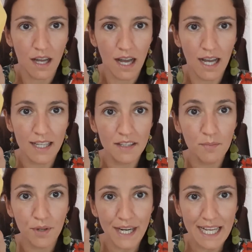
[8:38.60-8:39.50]
And
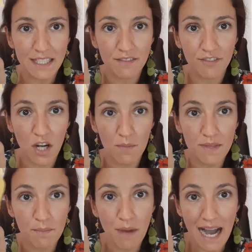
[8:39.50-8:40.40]
press from
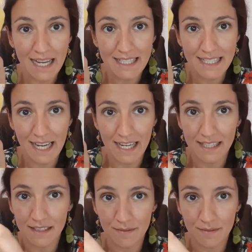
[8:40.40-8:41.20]
the back side.